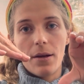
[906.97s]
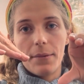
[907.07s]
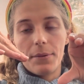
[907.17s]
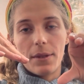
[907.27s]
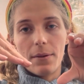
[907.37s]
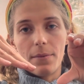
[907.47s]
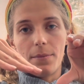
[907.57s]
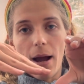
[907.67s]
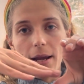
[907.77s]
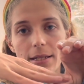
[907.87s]
put the
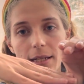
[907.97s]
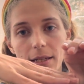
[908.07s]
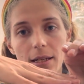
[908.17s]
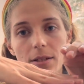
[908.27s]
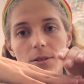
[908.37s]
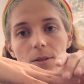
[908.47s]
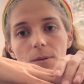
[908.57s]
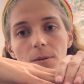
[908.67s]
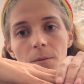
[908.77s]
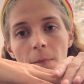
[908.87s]
binding into,